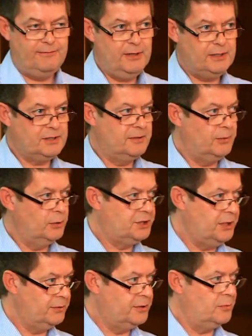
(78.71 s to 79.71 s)
First of all,
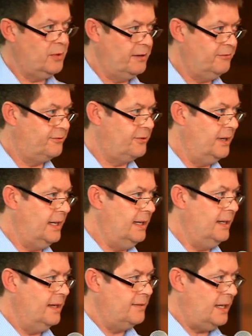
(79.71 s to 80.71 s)
children went
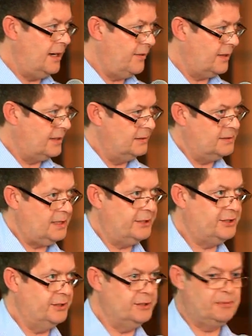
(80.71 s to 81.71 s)
free, then other
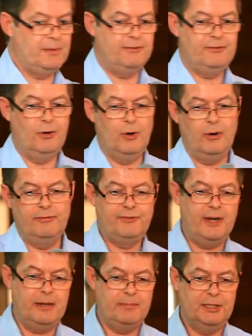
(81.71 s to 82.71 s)
concessions before
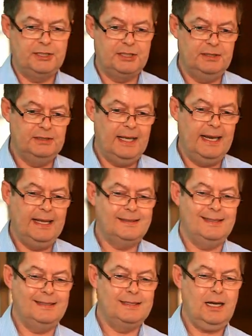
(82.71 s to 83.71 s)
free admission in
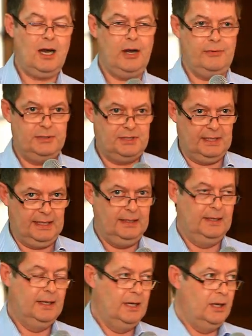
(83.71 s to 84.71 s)
its
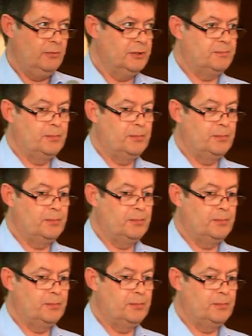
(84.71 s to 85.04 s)
entirety was